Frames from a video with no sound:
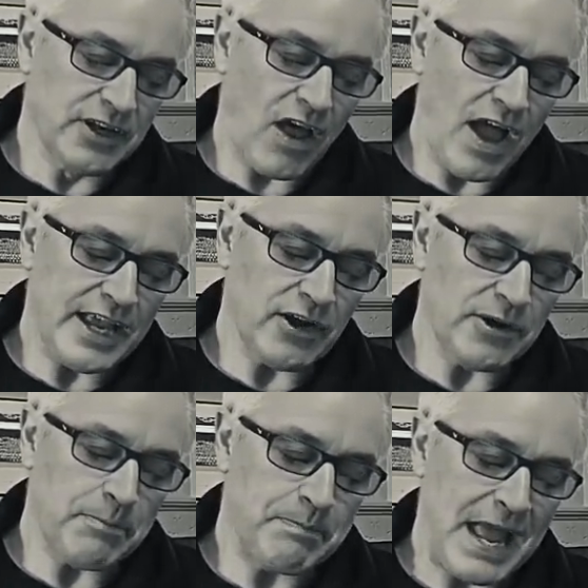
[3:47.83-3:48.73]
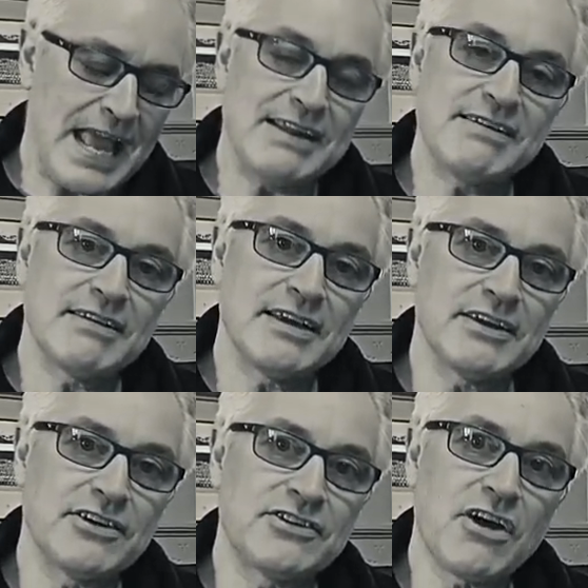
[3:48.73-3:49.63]
lying on a bed in
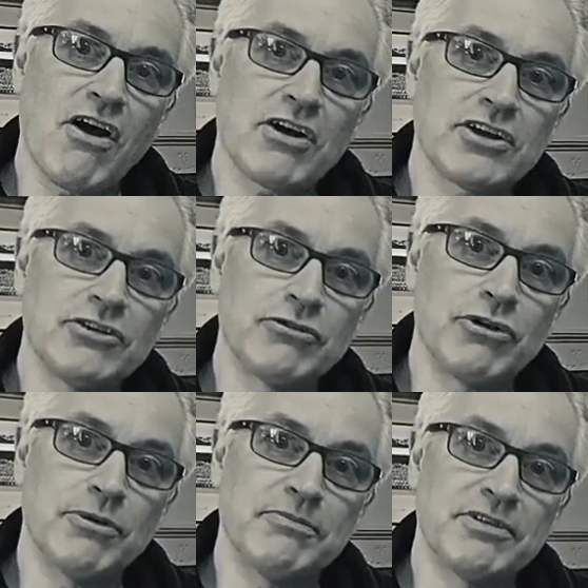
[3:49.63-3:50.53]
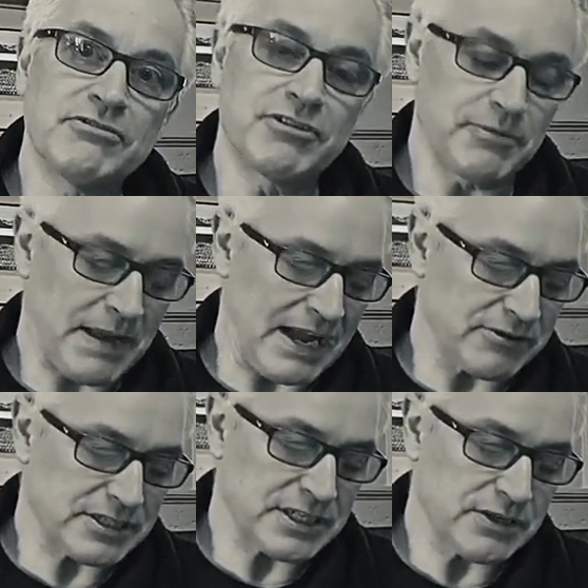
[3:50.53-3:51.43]
a darkened room for
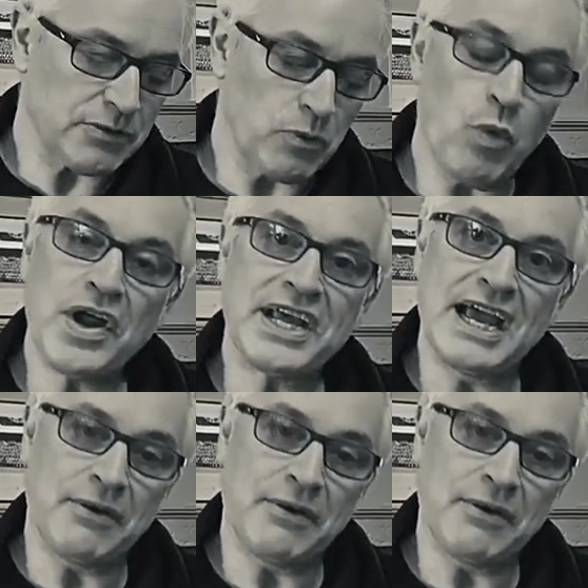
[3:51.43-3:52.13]
about 1